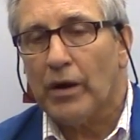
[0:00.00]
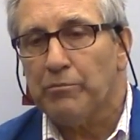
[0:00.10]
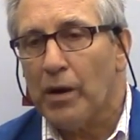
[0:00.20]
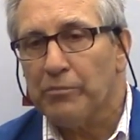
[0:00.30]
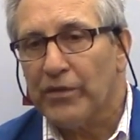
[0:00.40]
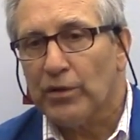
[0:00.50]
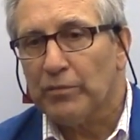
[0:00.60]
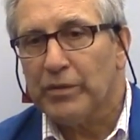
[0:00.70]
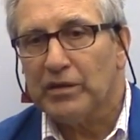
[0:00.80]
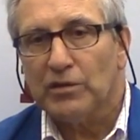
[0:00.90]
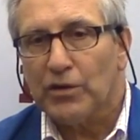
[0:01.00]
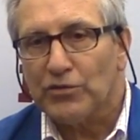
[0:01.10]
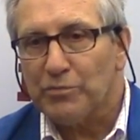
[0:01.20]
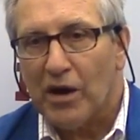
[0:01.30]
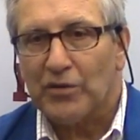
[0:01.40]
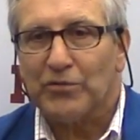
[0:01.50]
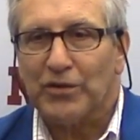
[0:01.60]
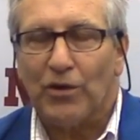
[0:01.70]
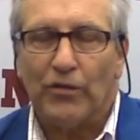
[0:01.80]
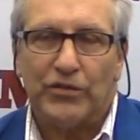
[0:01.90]
pump therapy, glucose
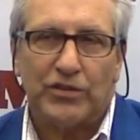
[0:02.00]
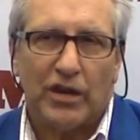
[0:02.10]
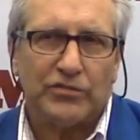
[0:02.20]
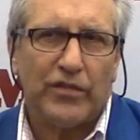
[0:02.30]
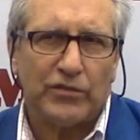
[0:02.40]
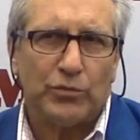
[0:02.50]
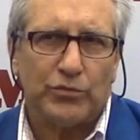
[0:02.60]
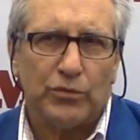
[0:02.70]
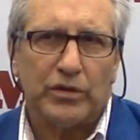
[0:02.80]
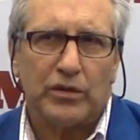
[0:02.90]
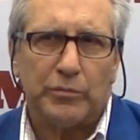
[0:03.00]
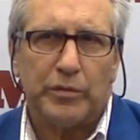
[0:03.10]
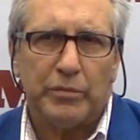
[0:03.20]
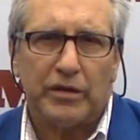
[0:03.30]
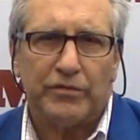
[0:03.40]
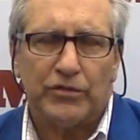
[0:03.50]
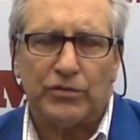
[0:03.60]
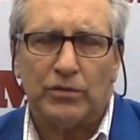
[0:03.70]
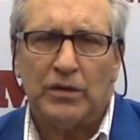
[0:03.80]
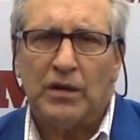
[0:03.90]
monitoring, all these kinds of things we're doing going to be
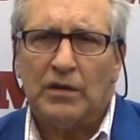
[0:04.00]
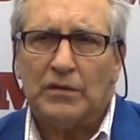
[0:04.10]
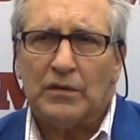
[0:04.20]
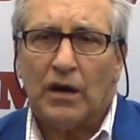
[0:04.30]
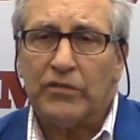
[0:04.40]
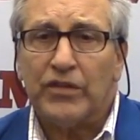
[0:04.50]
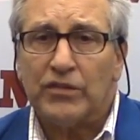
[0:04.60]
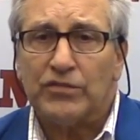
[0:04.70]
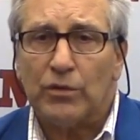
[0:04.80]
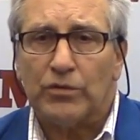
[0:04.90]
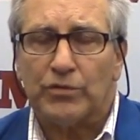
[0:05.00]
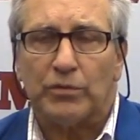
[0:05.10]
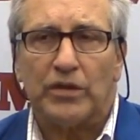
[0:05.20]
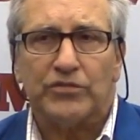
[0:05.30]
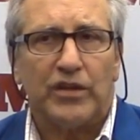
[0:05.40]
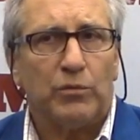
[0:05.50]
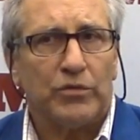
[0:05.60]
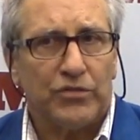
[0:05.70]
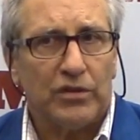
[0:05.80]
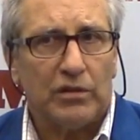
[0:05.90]
beneficial? I think so as it relates to
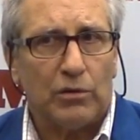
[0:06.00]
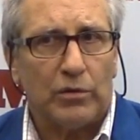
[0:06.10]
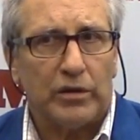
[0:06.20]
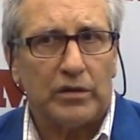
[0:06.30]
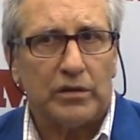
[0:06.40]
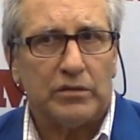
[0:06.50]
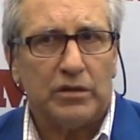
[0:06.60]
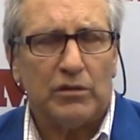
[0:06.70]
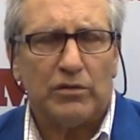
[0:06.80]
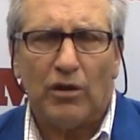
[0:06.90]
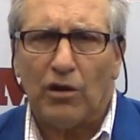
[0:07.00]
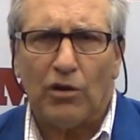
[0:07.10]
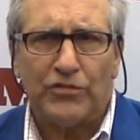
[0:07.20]
A1C lowering. And, you know, not all